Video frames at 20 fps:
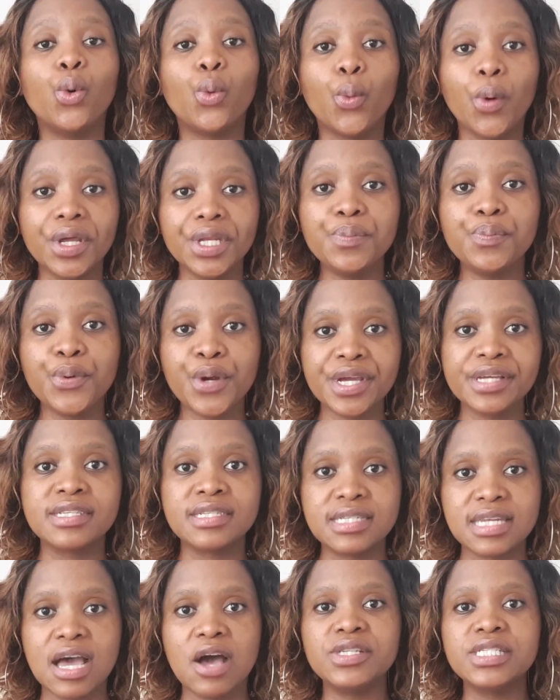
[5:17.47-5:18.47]
When it
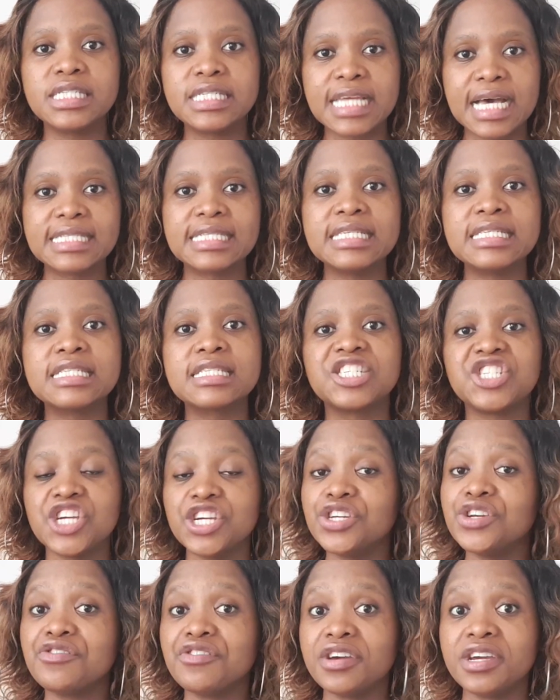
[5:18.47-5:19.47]
breaks down, does it
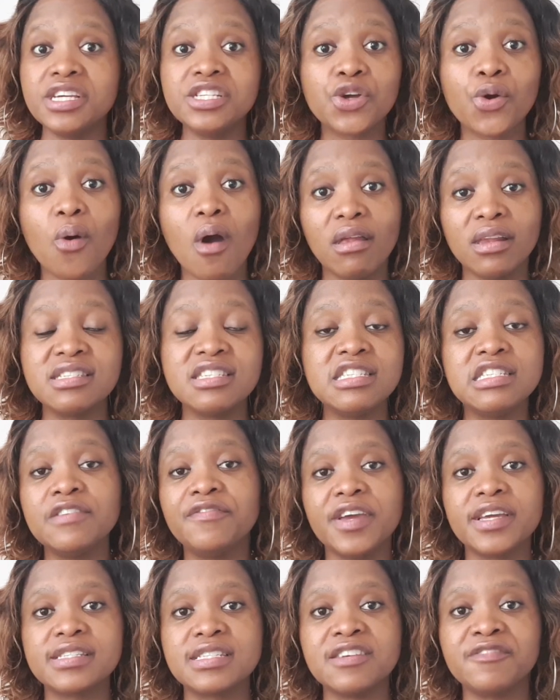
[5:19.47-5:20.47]
generate quality
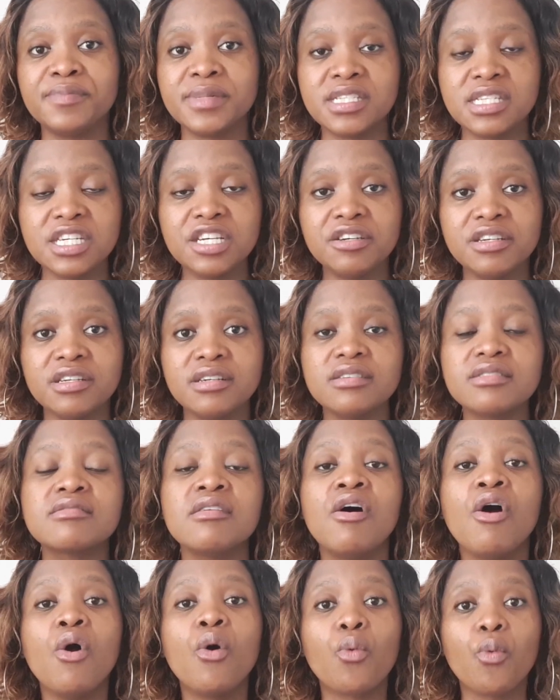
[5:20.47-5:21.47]
defective materials?